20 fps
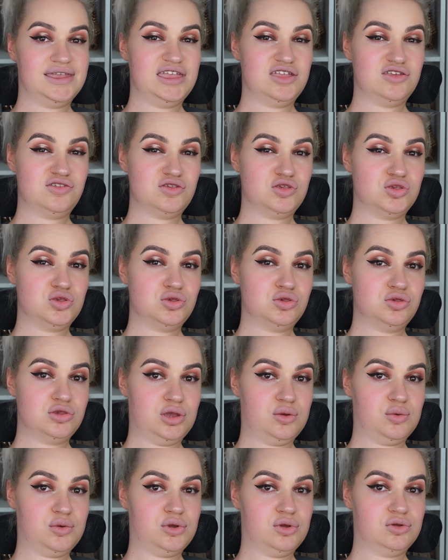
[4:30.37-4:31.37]
It's
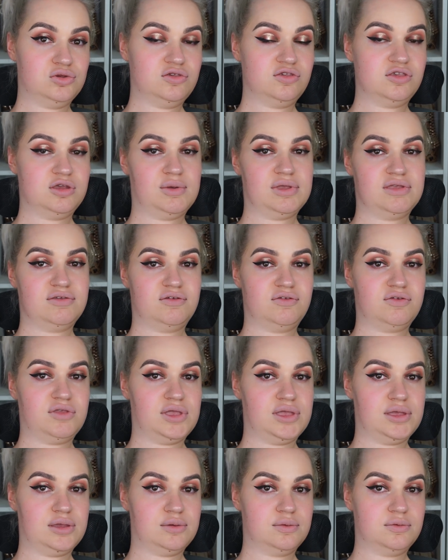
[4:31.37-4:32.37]
so good, so easy to
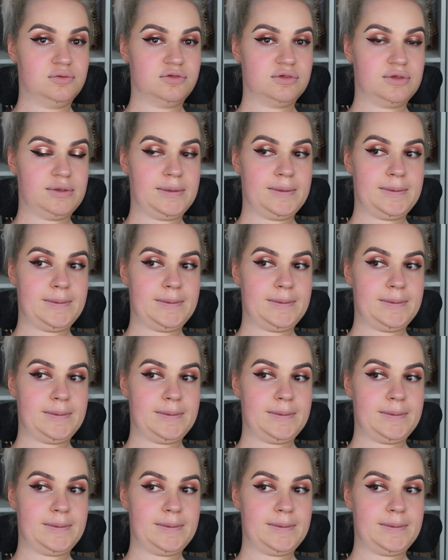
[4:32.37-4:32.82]
use.